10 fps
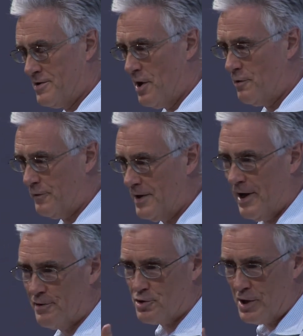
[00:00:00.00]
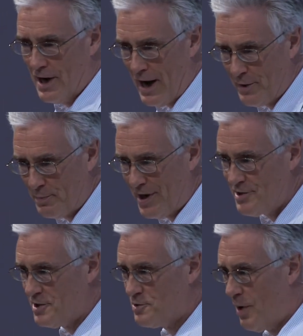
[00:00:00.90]
no free lunch and the
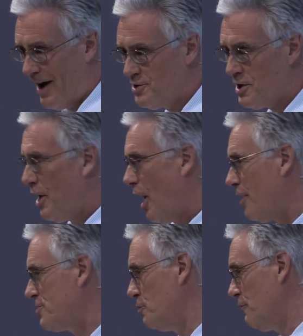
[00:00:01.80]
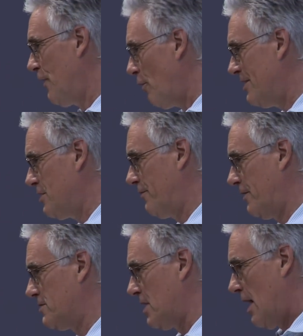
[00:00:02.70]
price is right are two very
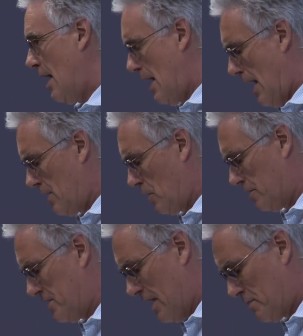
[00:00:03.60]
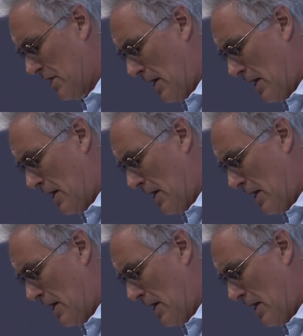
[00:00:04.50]
different concepts.